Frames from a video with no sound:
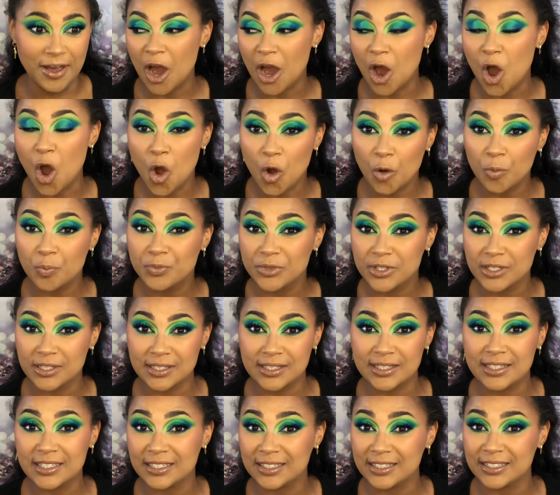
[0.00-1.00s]
I hope
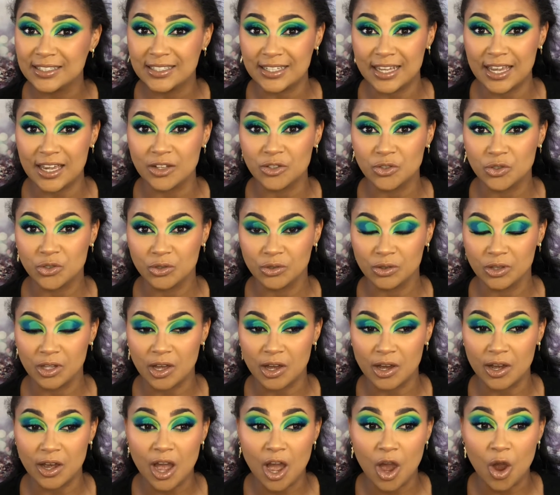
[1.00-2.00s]
this didn't take too
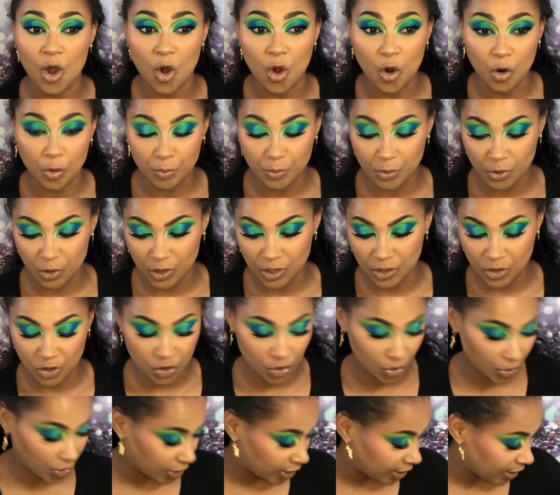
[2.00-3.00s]
long. I hope you
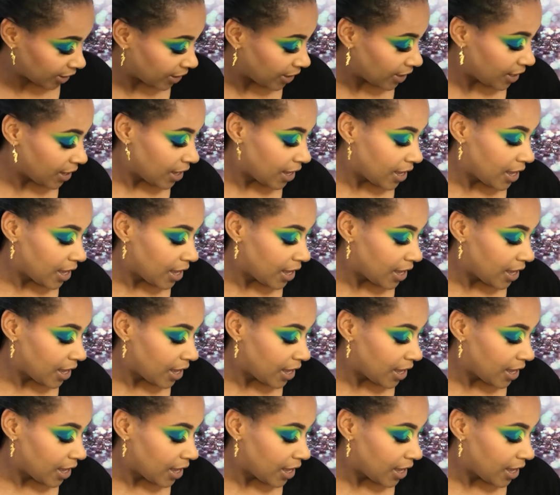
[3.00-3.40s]
enjoyed.